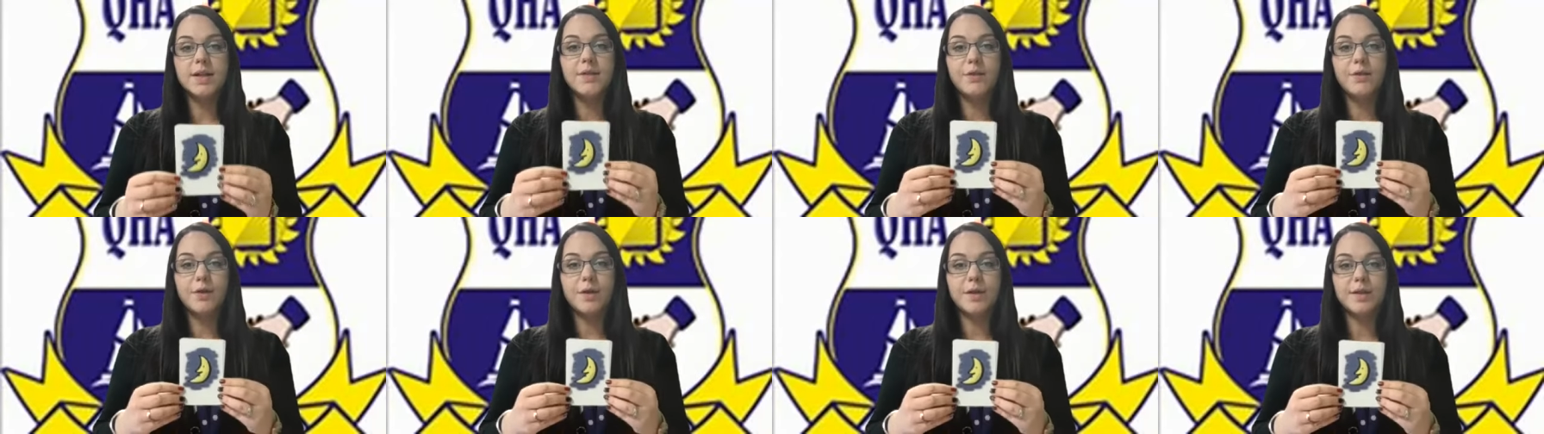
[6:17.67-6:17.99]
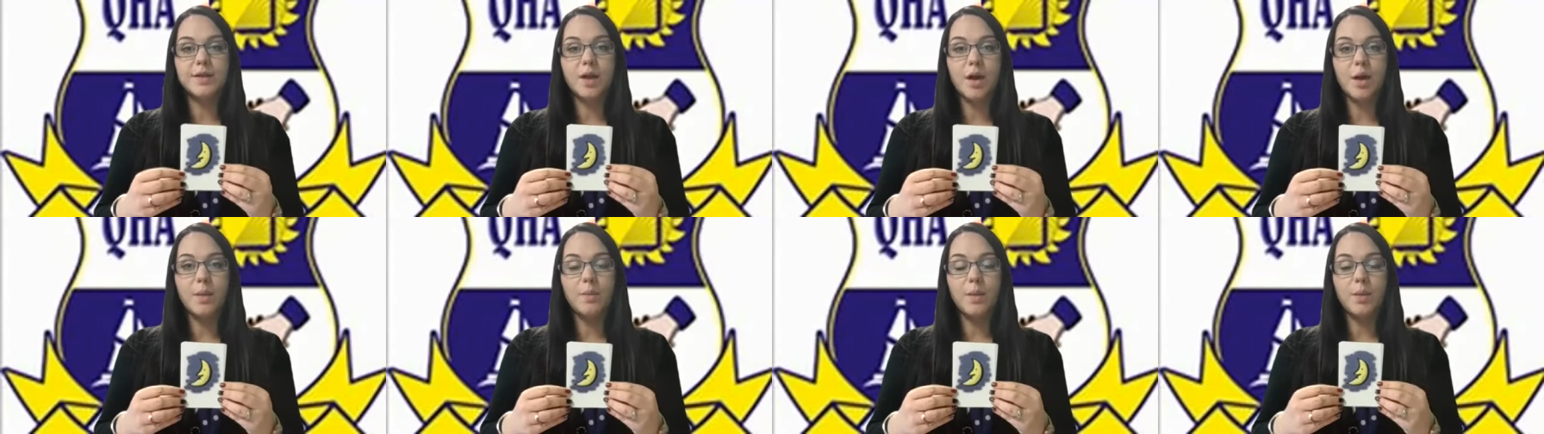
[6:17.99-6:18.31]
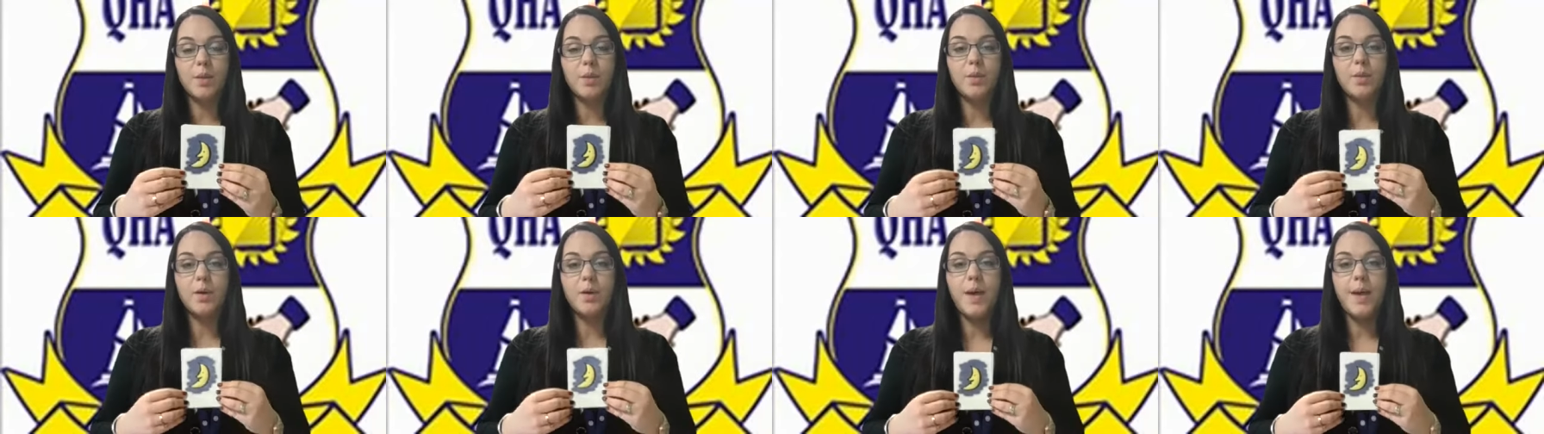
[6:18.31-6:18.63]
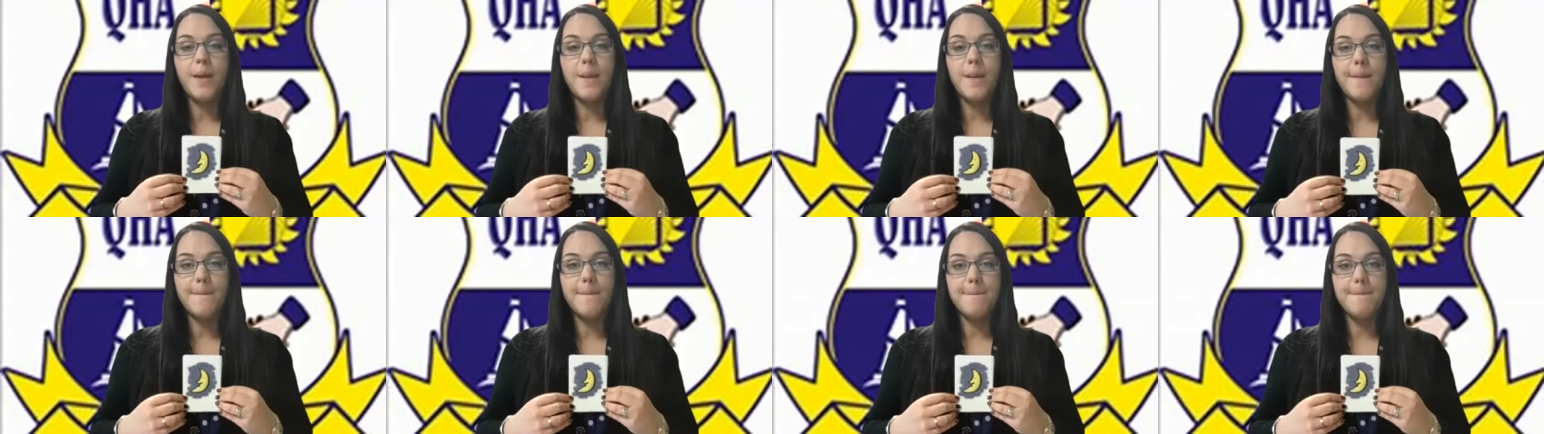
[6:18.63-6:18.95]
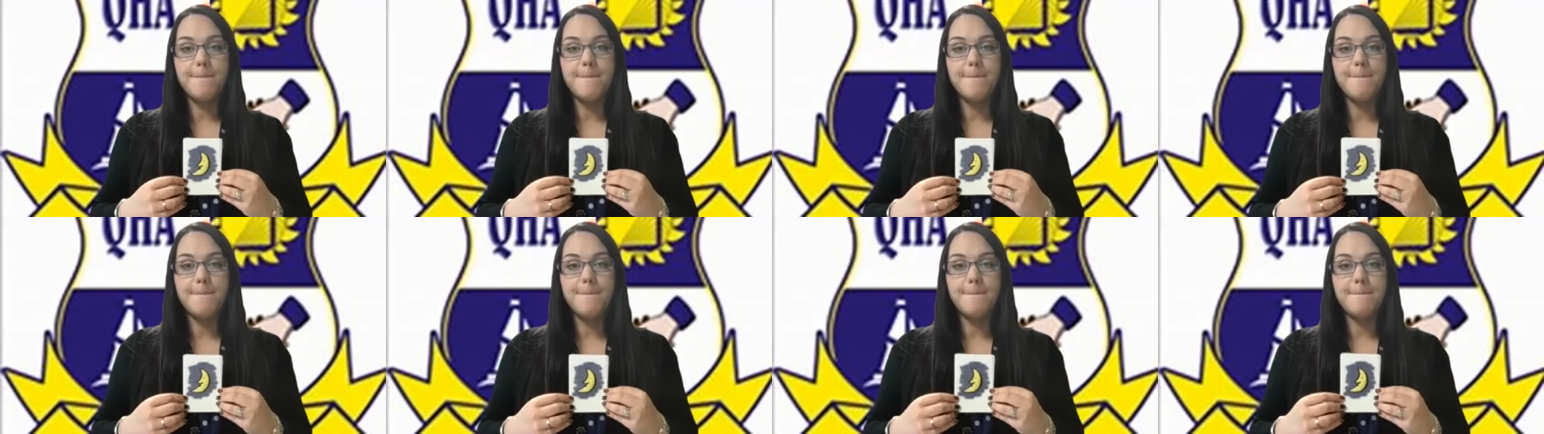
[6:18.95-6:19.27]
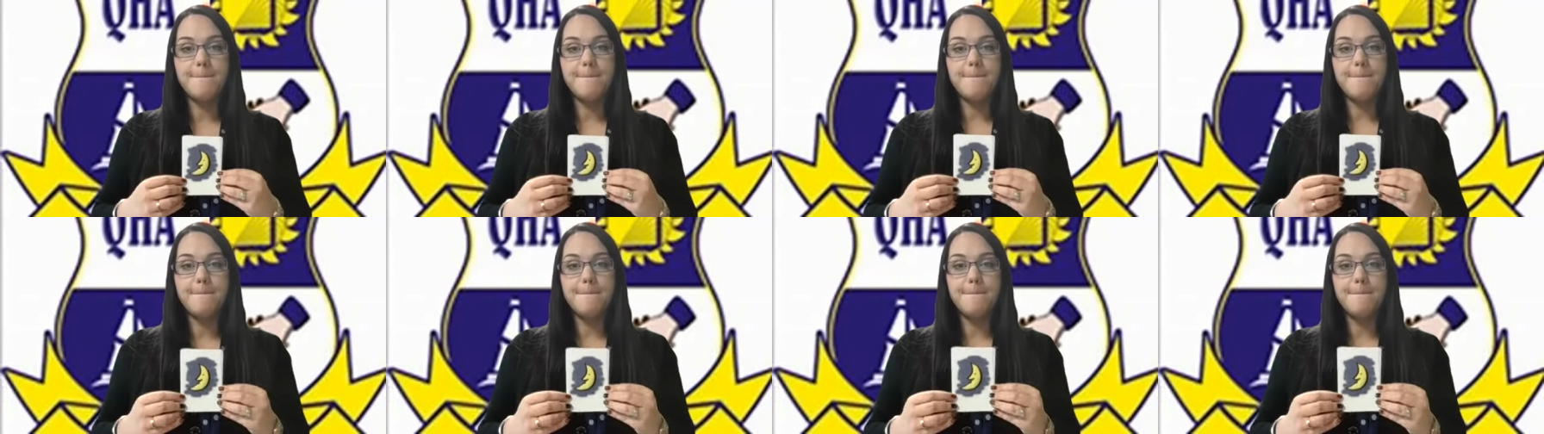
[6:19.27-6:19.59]
For example,
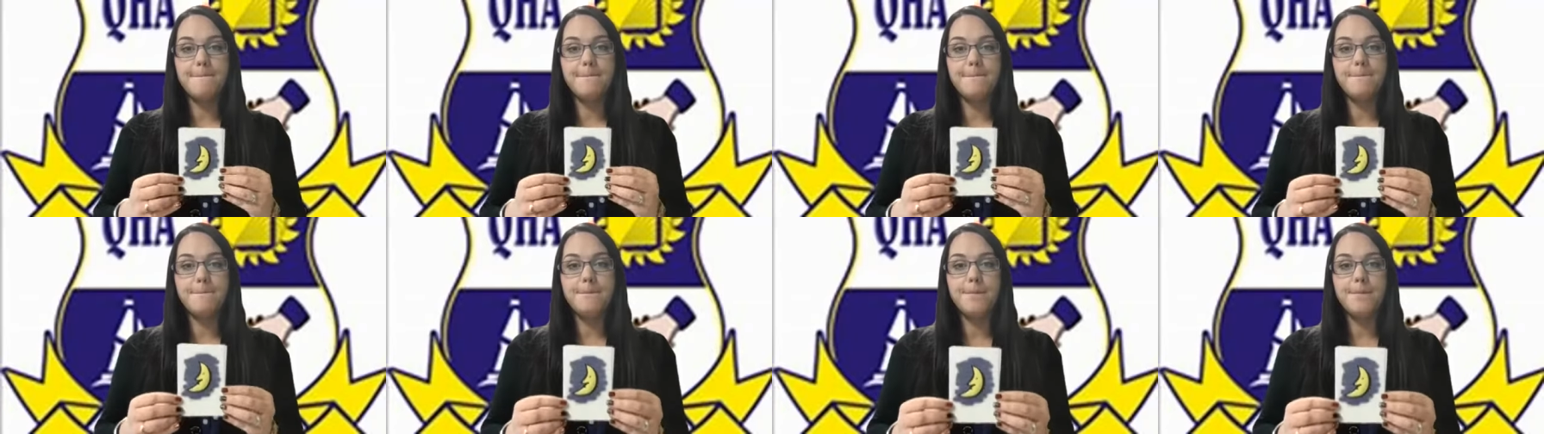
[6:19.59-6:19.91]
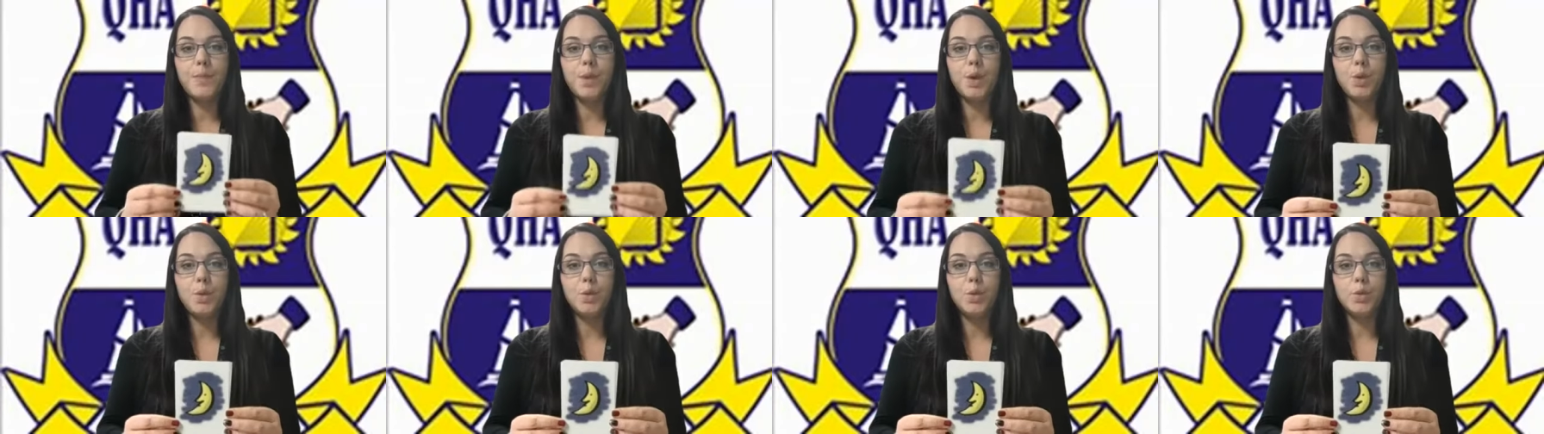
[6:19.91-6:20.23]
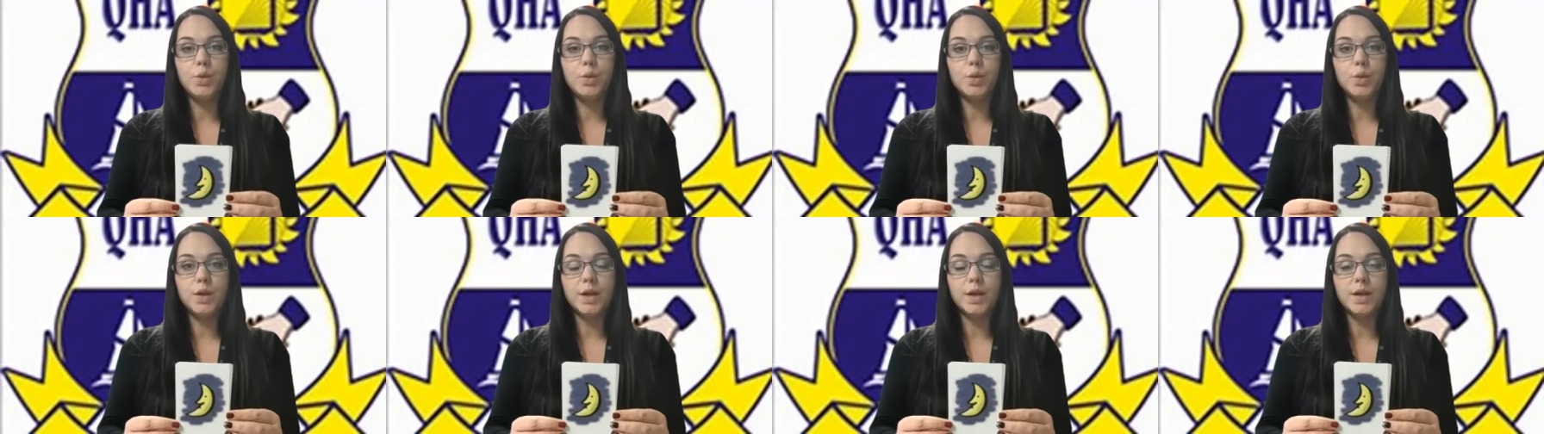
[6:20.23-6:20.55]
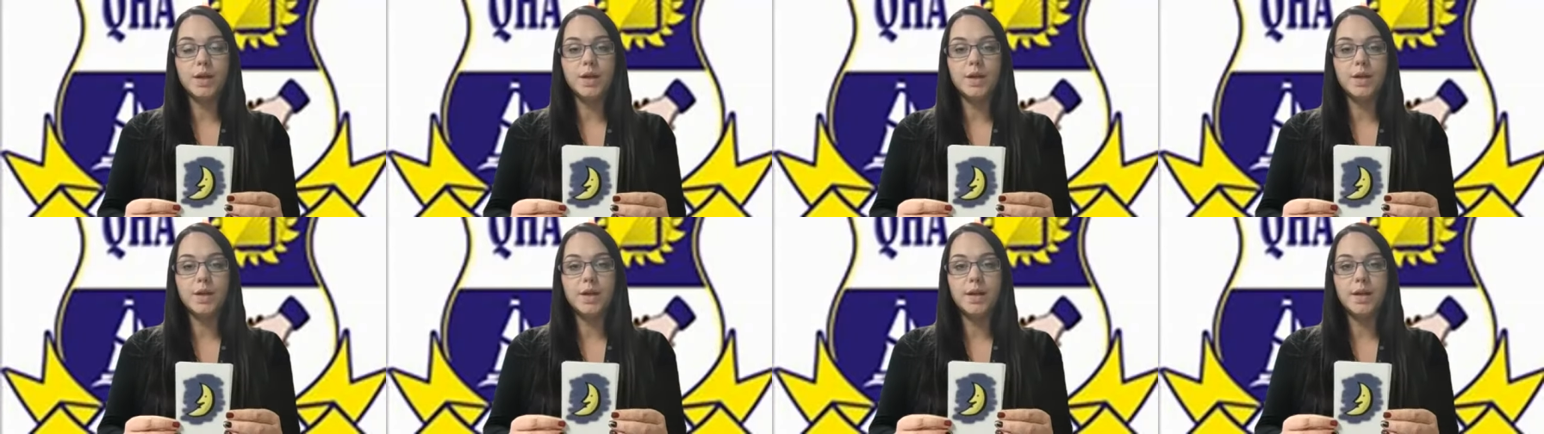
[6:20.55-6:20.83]
moon.